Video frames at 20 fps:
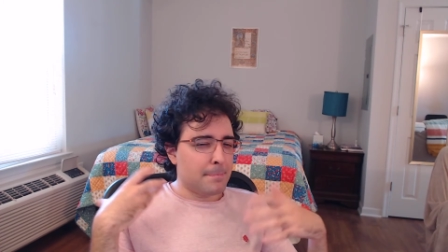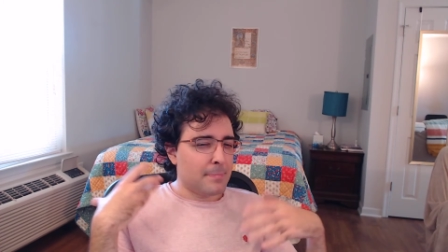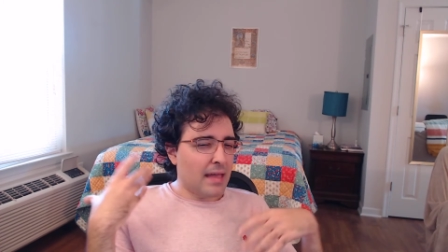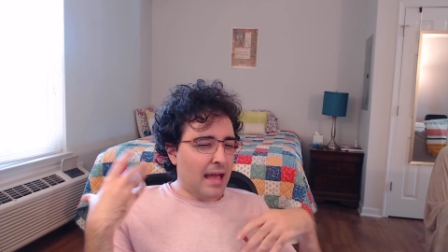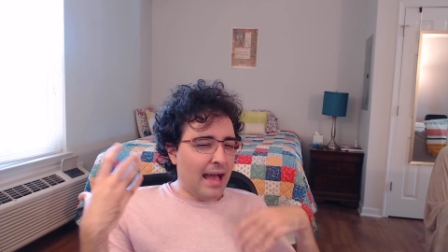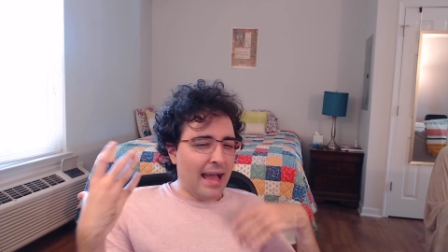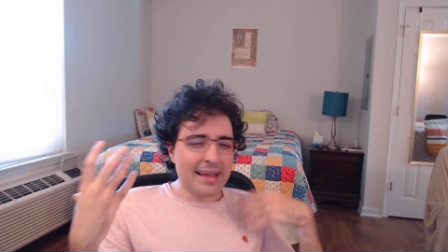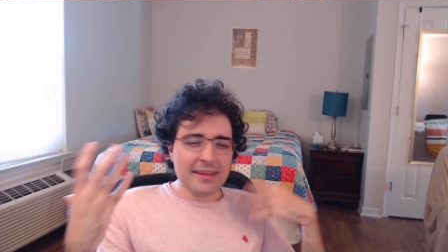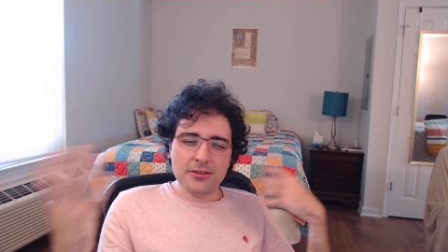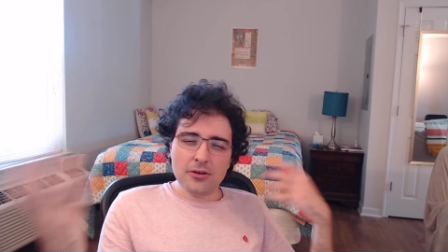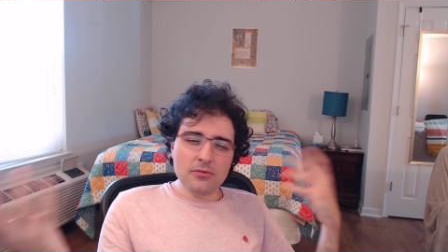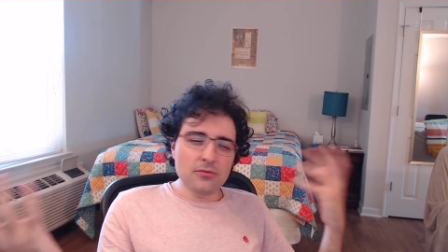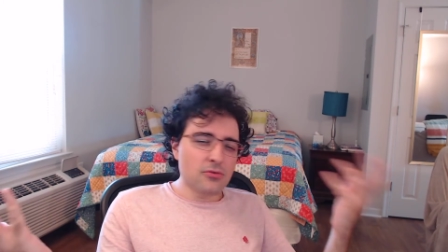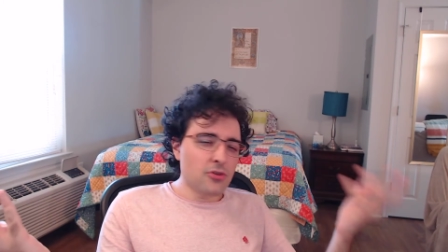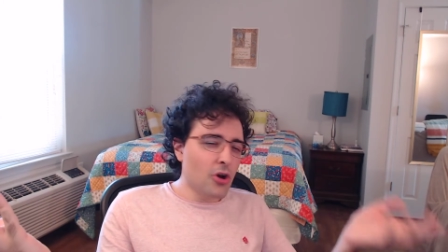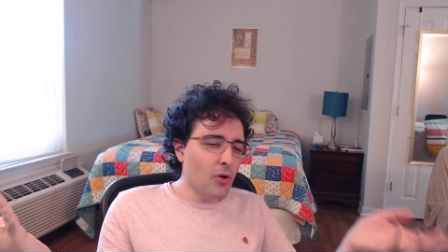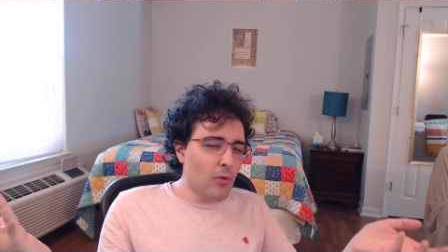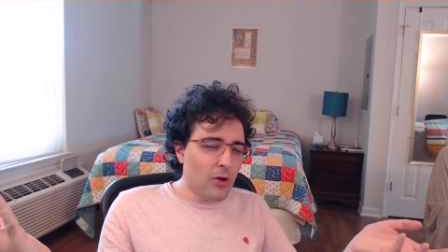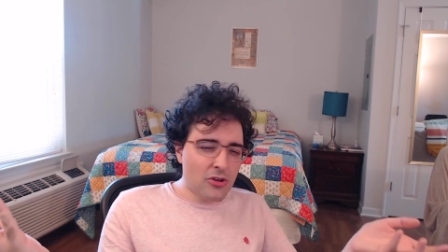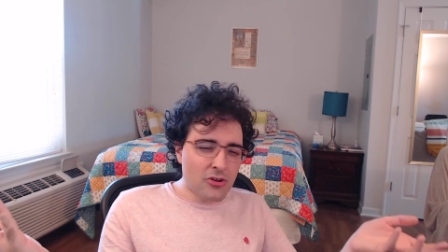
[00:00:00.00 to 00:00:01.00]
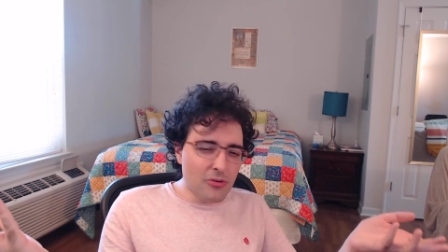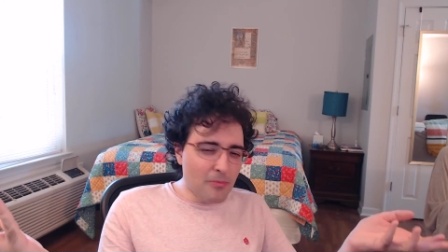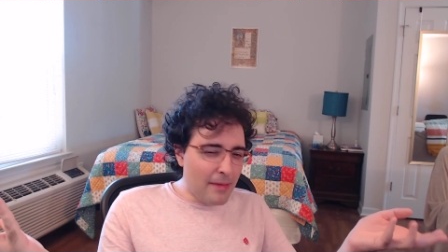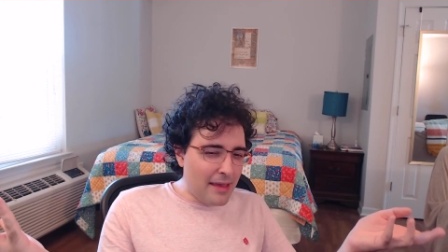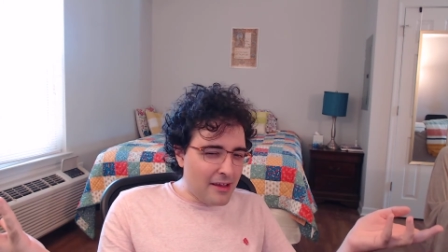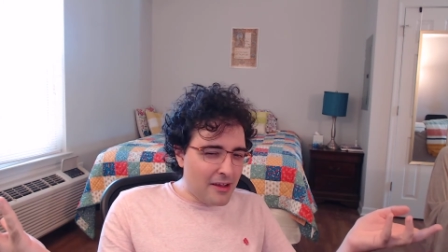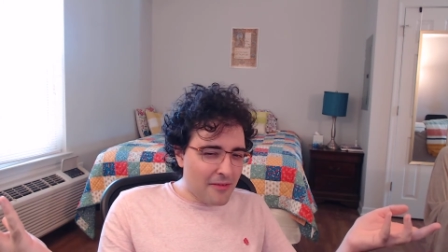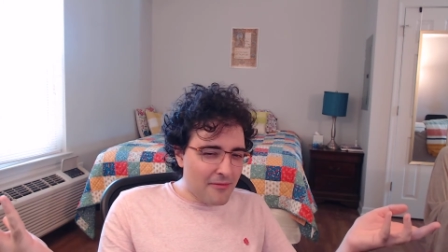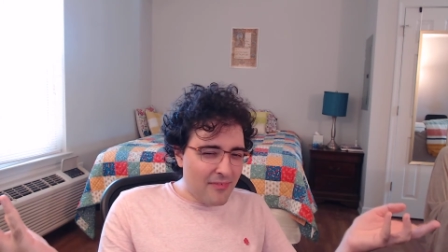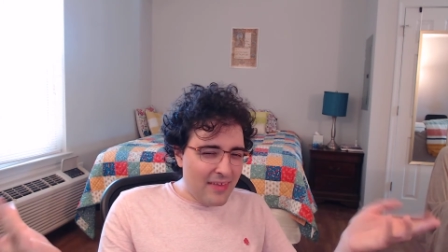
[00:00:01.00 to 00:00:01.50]
I don't know what to
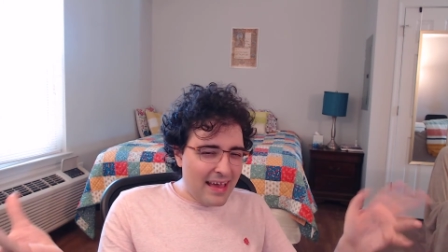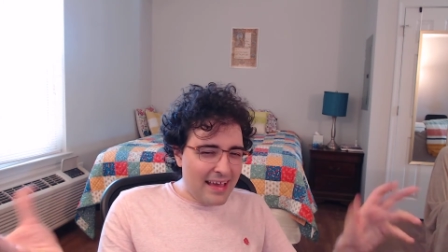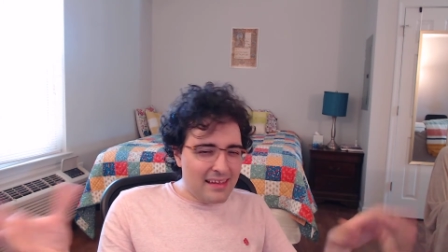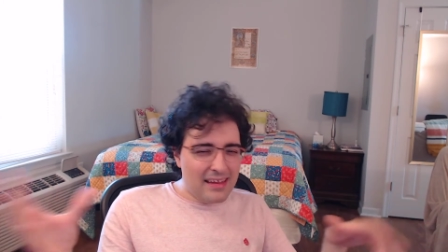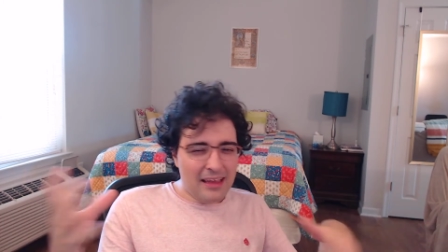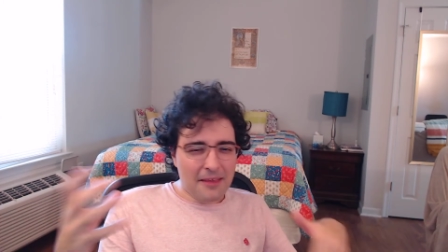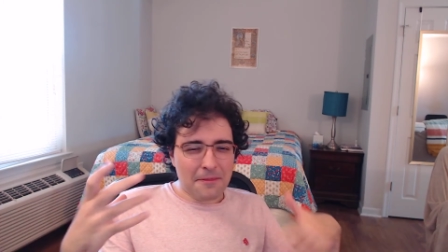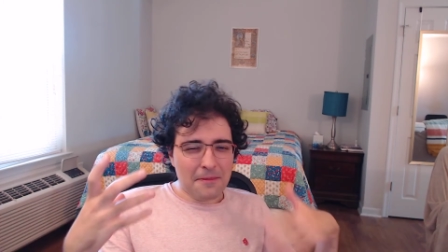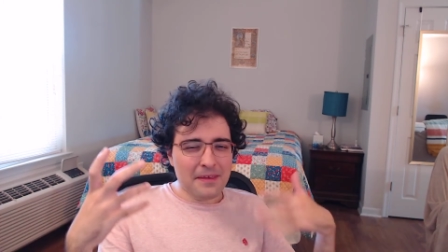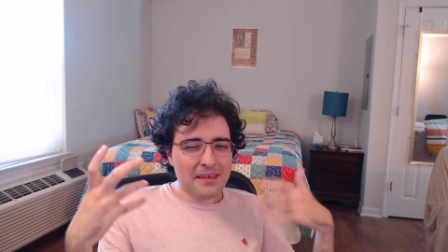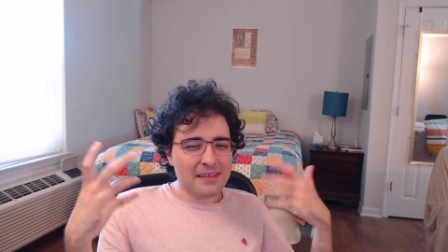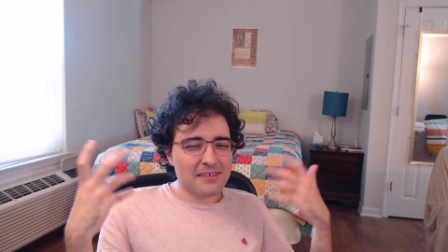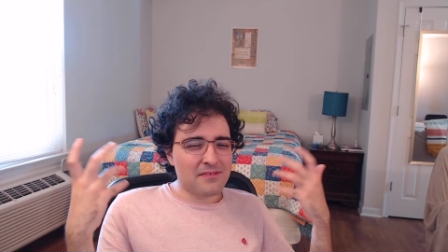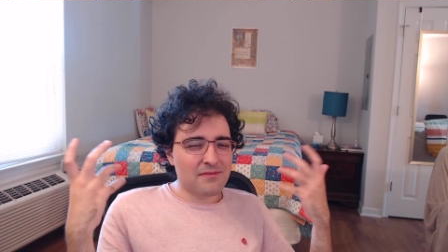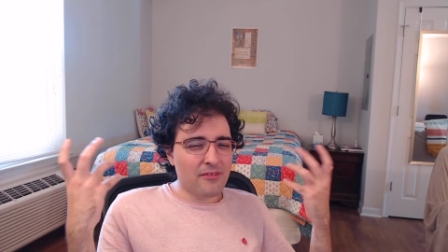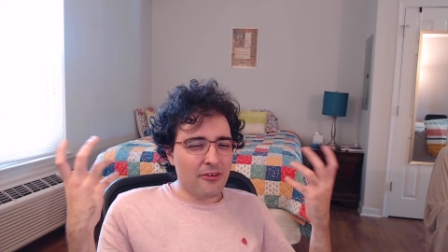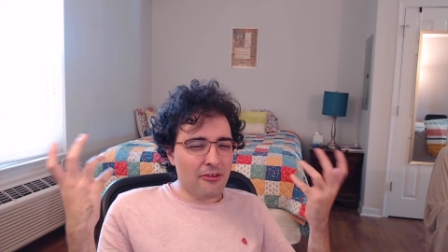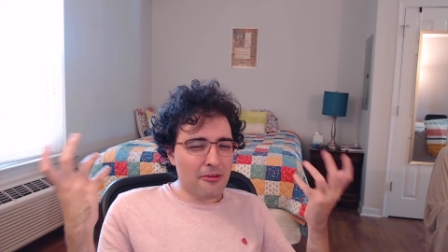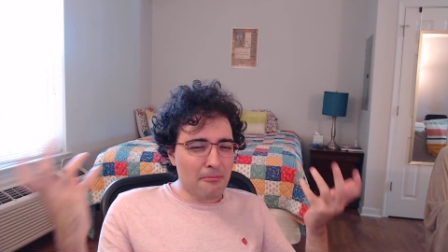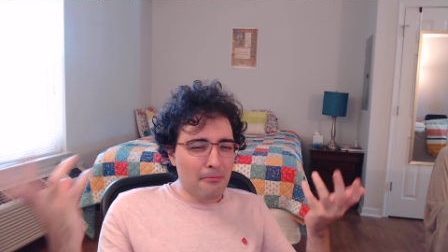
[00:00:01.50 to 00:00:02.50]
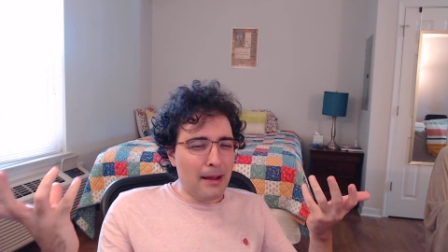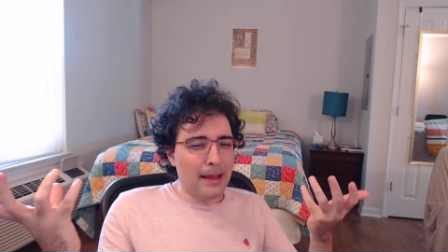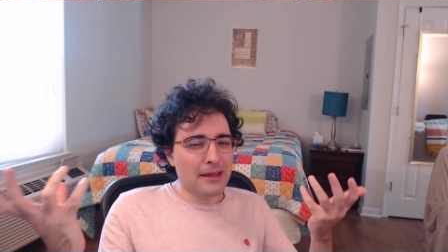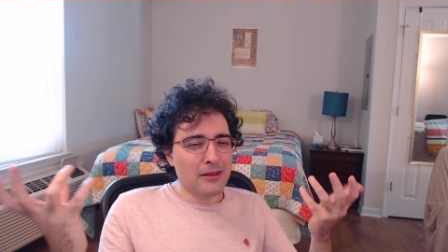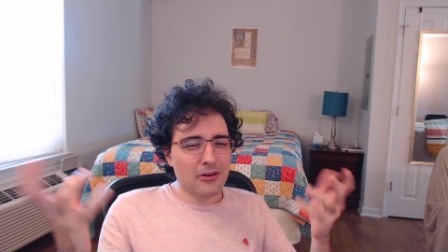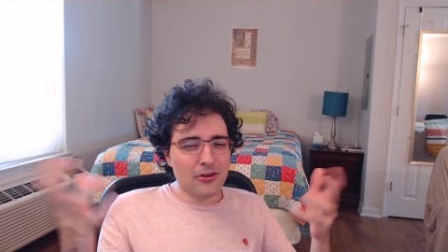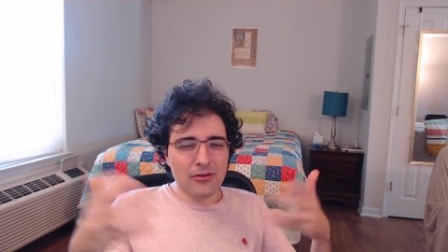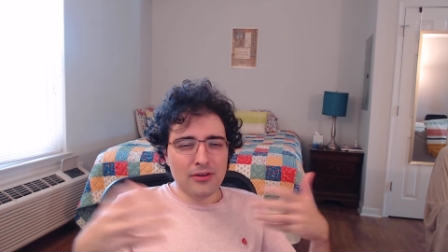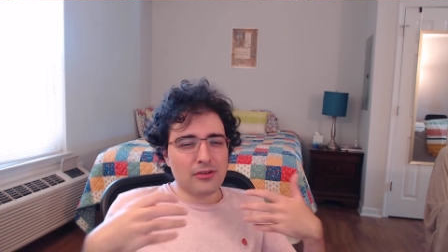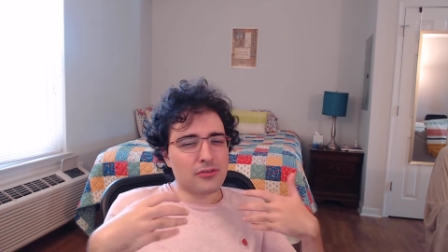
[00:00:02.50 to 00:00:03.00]
make of that. I think it's very
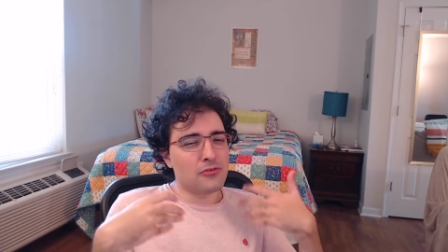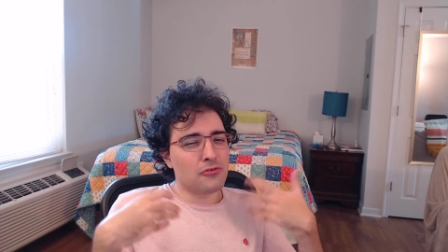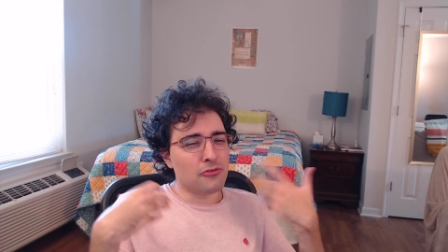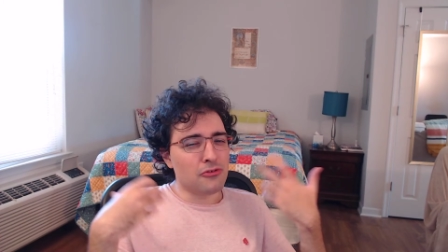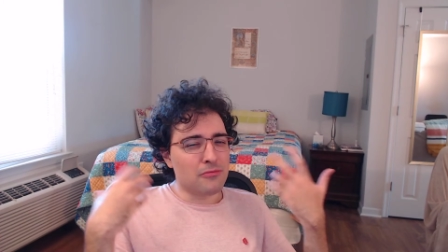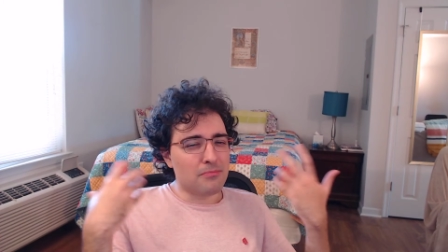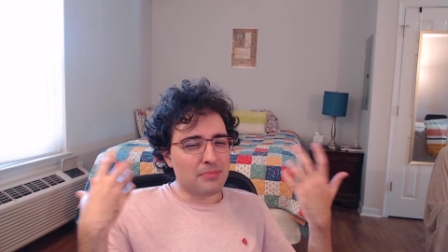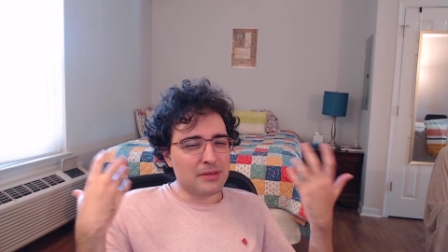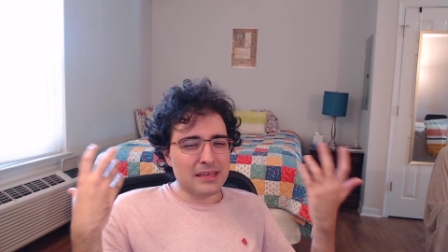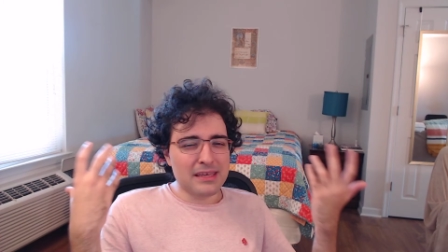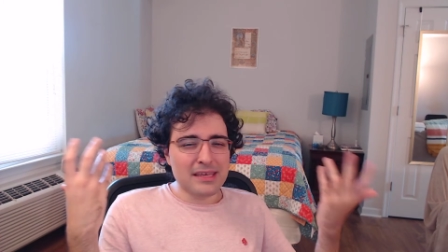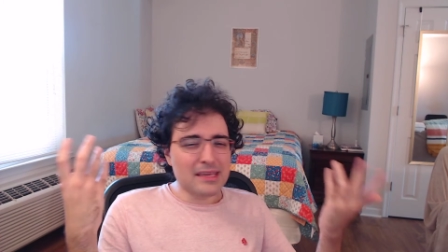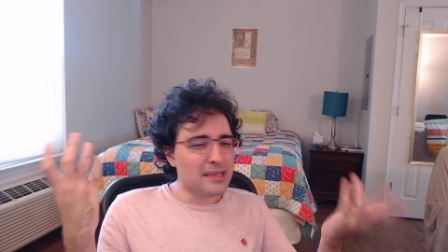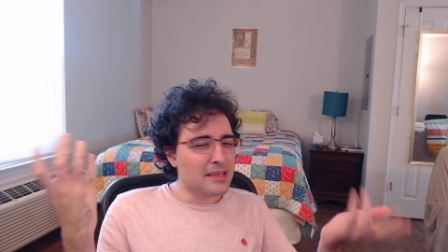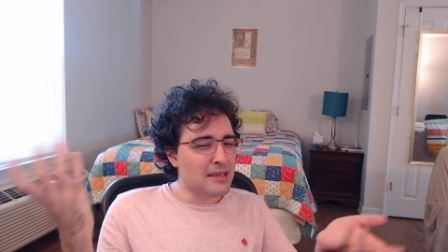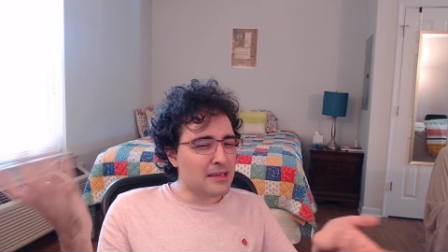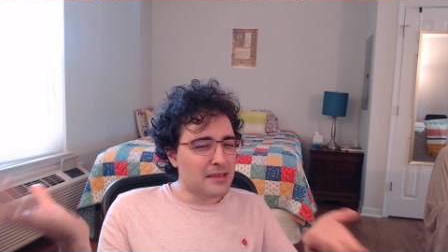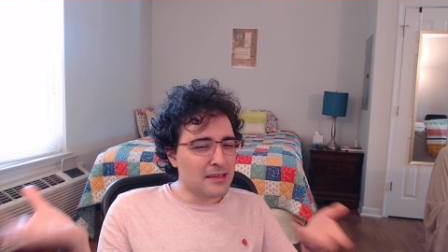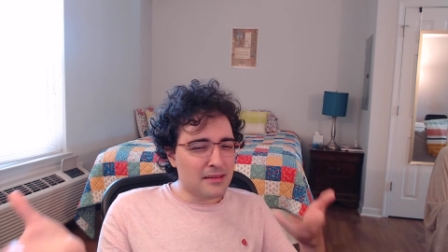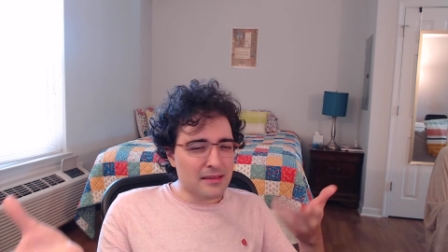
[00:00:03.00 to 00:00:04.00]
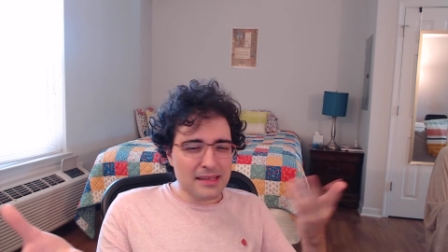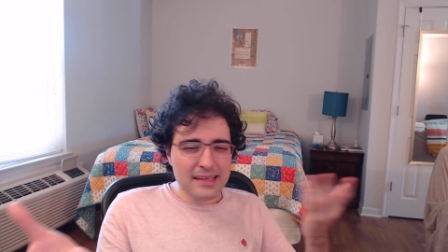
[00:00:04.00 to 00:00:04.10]
minor and could be